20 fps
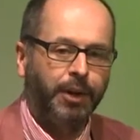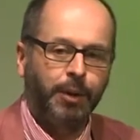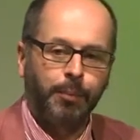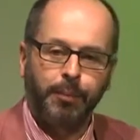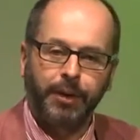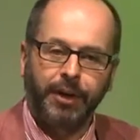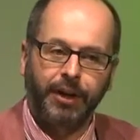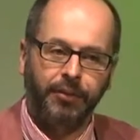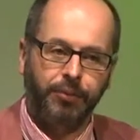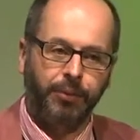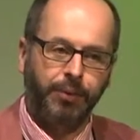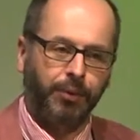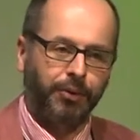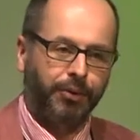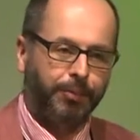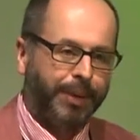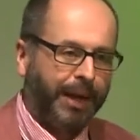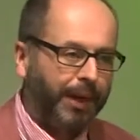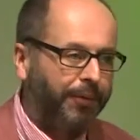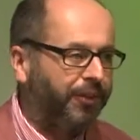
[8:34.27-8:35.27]
because we want
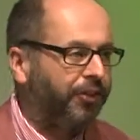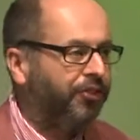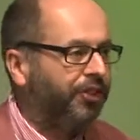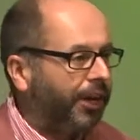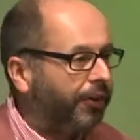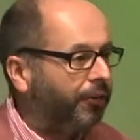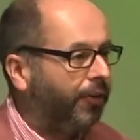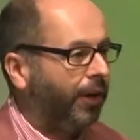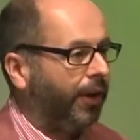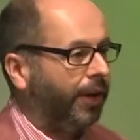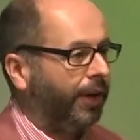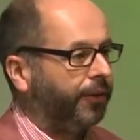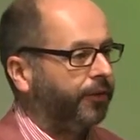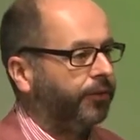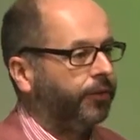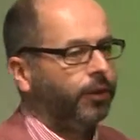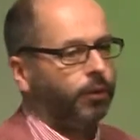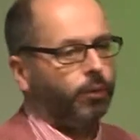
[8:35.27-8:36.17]
to be able to generalize.